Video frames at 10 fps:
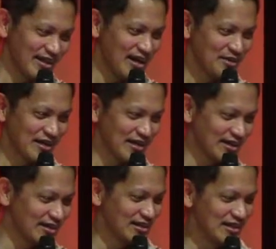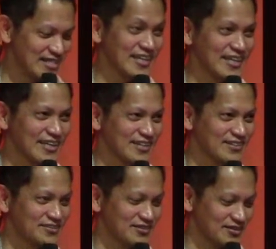mean, listening it
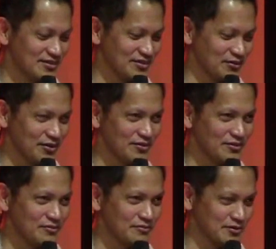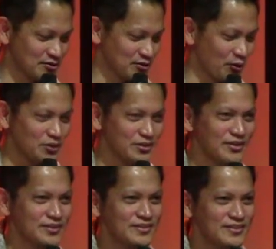through
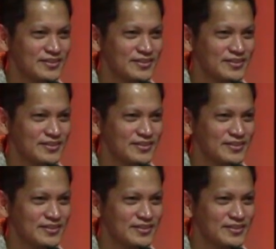audio,